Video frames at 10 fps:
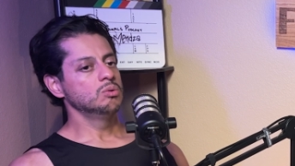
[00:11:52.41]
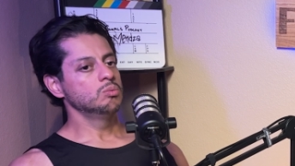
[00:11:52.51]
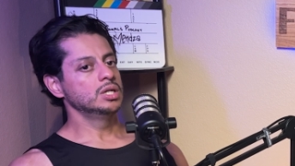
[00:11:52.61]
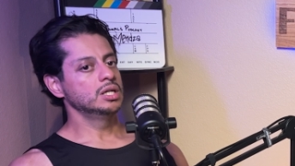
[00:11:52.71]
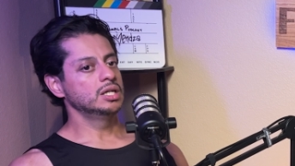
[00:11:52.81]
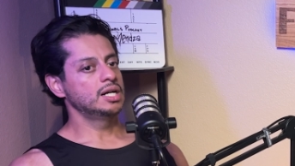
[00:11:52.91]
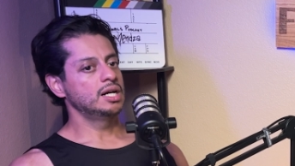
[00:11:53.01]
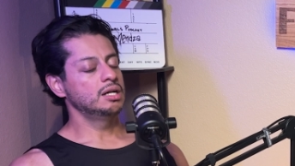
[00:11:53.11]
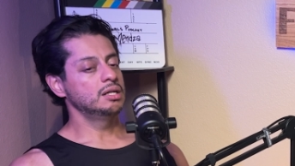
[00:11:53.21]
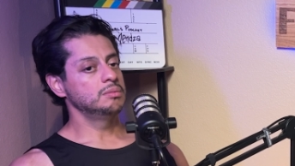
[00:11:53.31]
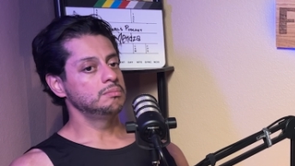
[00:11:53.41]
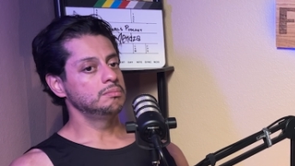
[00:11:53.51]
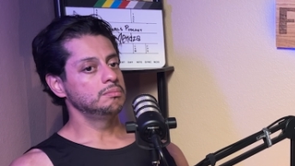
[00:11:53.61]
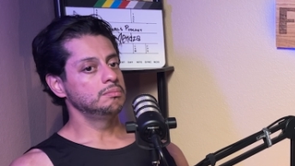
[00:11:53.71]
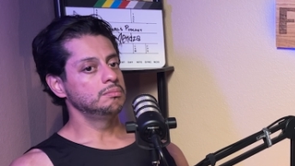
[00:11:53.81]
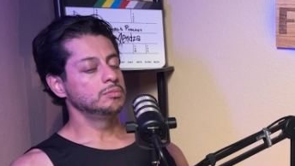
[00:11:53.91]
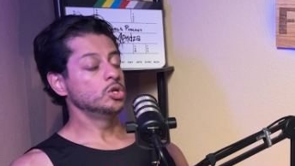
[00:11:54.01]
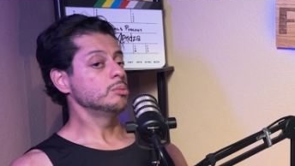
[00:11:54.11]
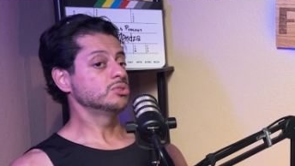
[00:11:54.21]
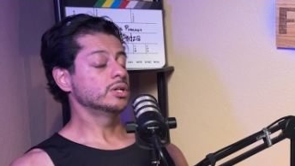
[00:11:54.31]
where
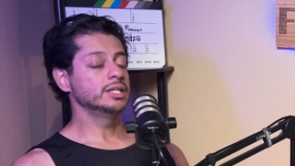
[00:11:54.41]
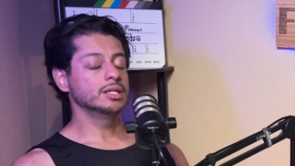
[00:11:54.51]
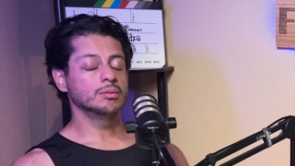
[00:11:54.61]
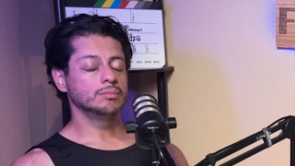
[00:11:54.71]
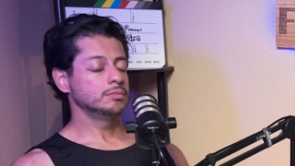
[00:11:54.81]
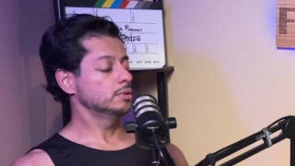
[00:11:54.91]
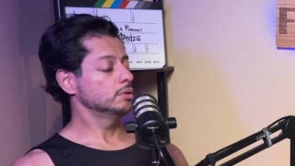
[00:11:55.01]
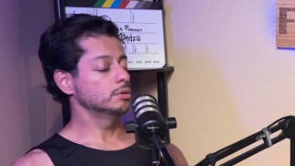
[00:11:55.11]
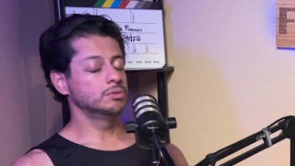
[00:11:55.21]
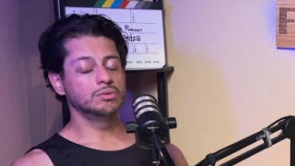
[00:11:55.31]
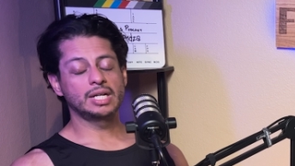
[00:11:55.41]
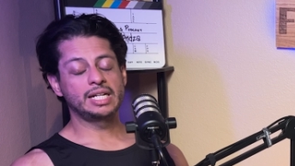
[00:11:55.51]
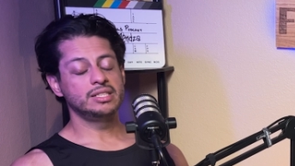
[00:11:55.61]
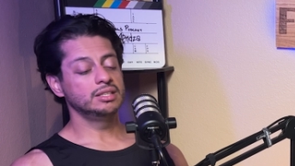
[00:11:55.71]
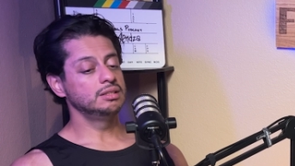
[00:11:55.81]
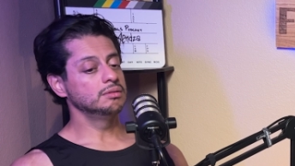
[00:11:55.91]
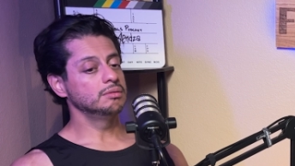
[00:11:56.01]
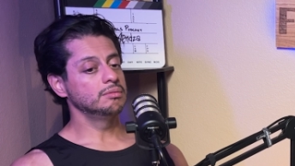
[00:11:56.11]
no, I'm sorry, I did